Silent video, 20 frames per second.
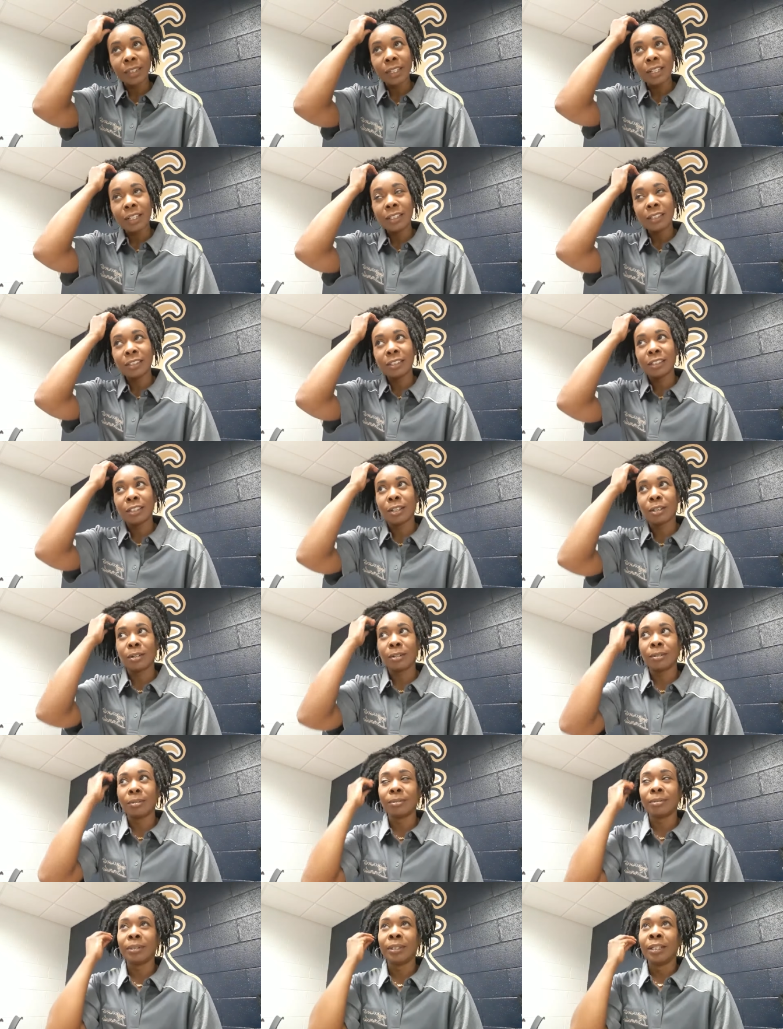and
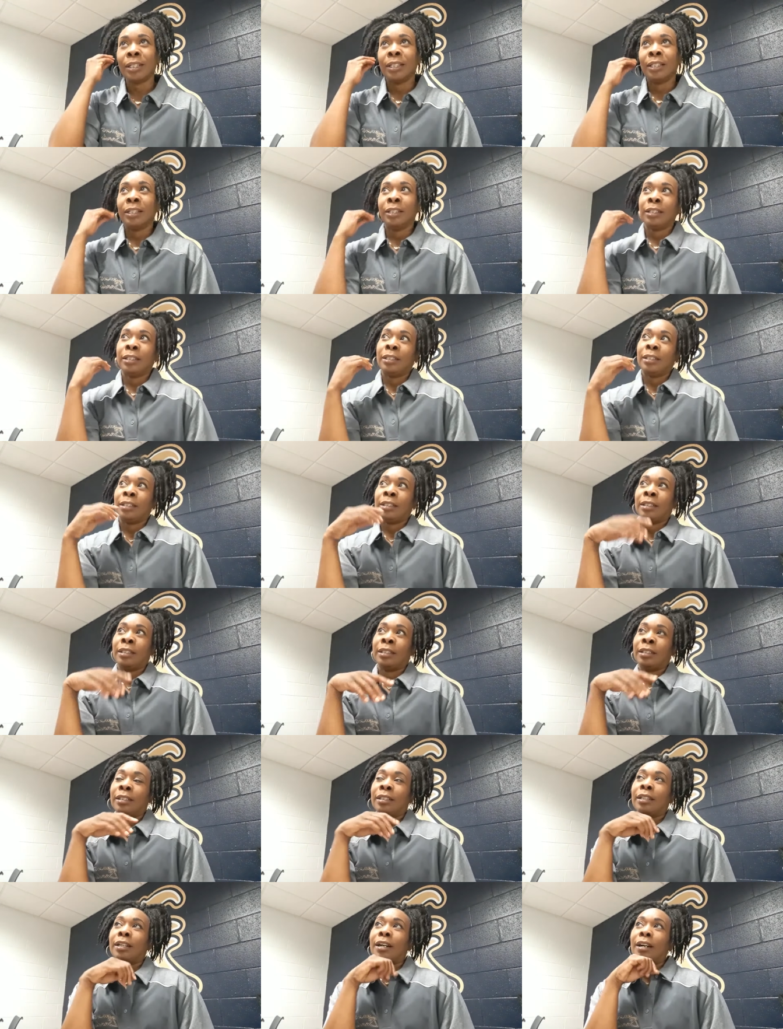so
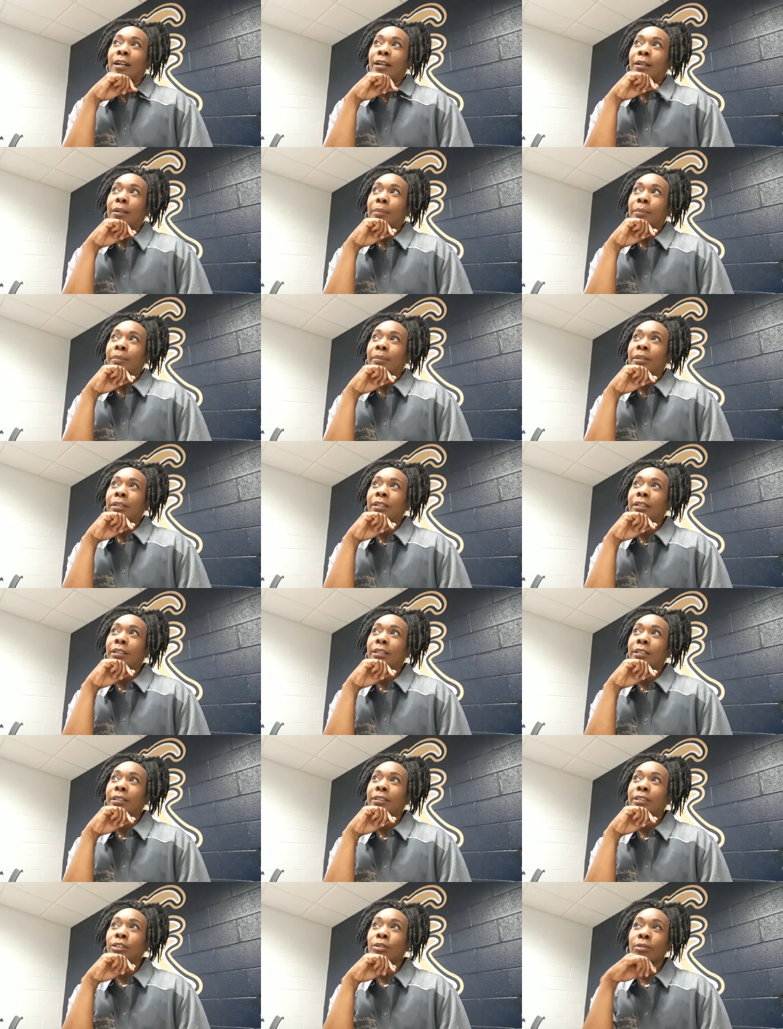um
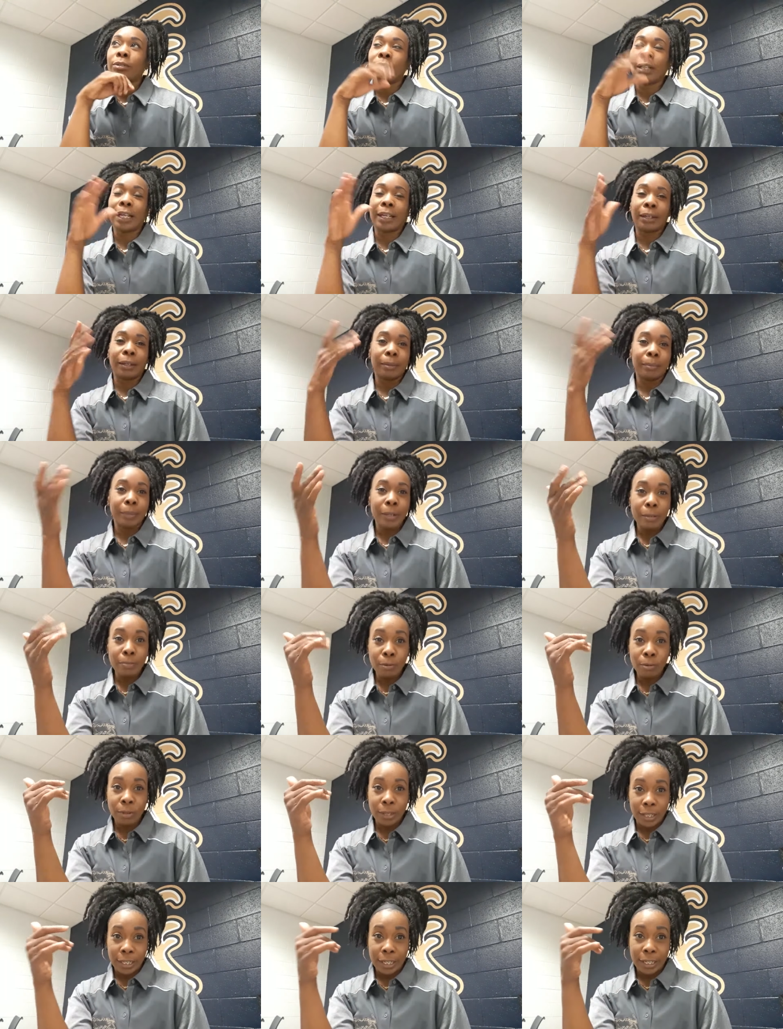so like and
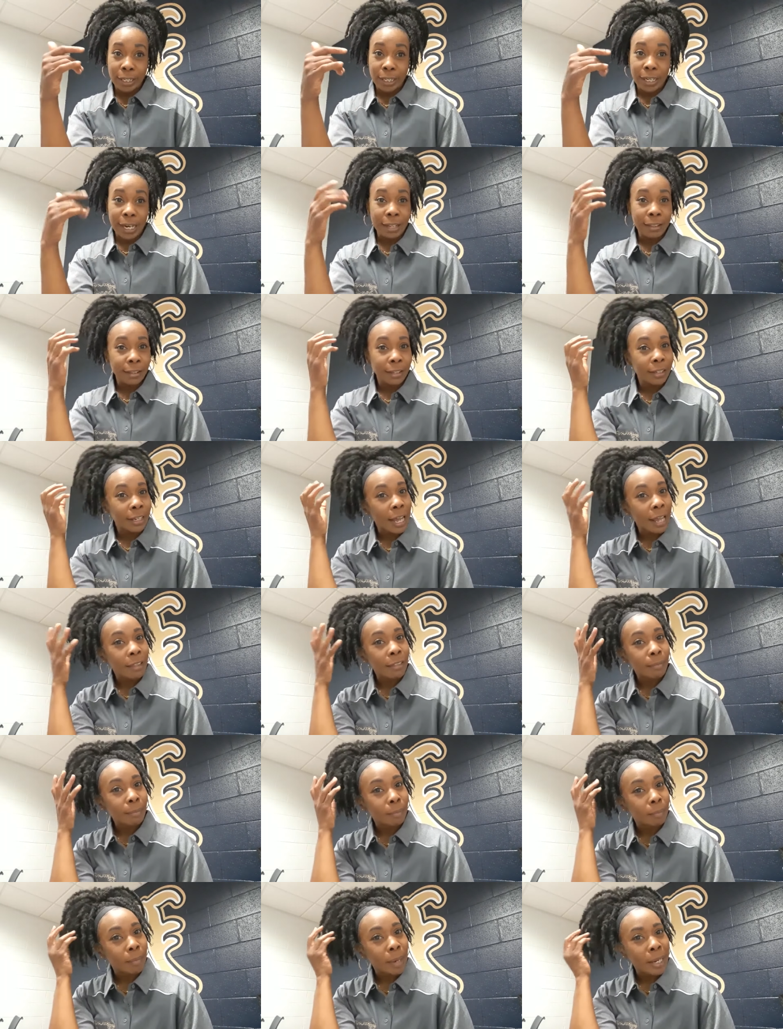people think and I think I
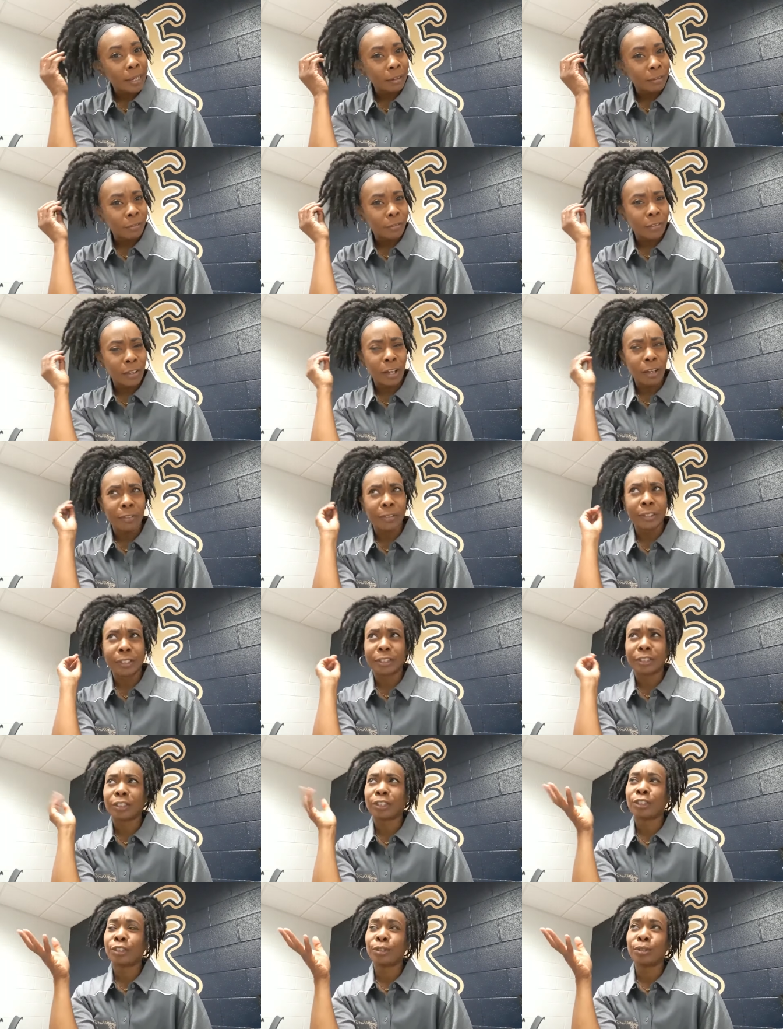might have thought
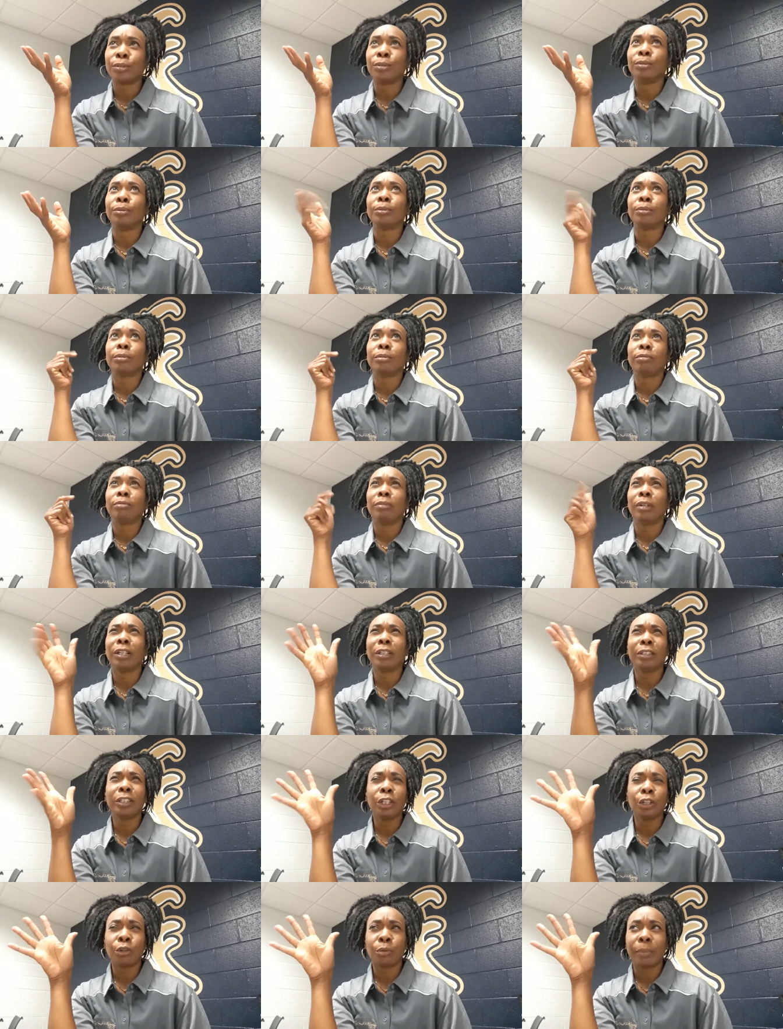this too a
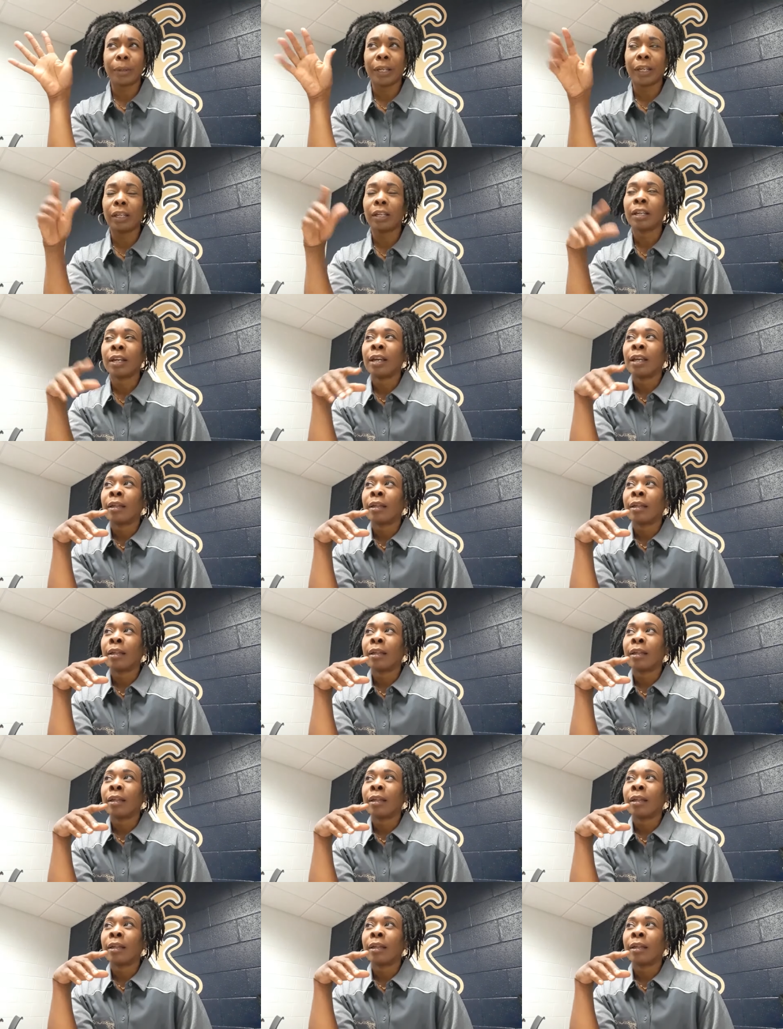little bit